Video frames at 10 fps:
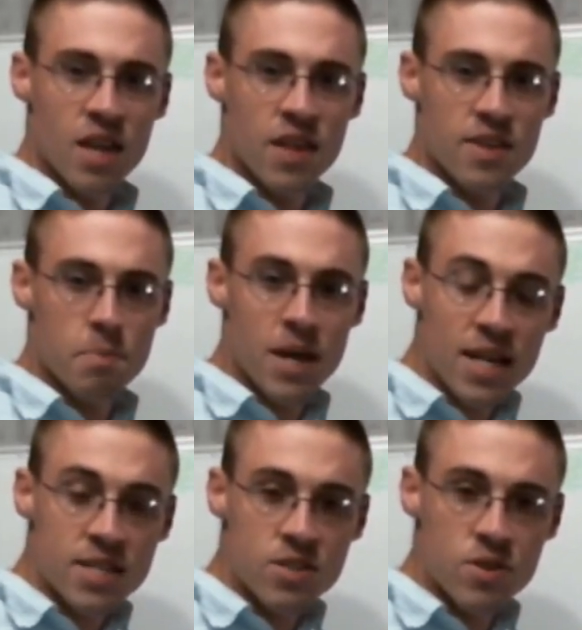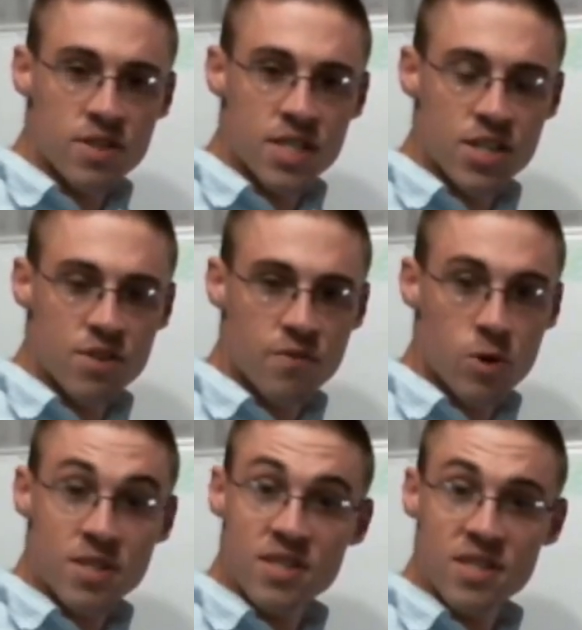that the magnitude of the tension
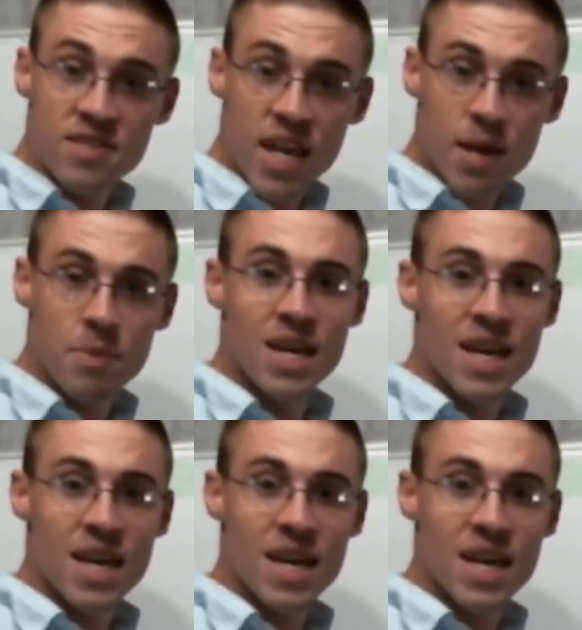force is the same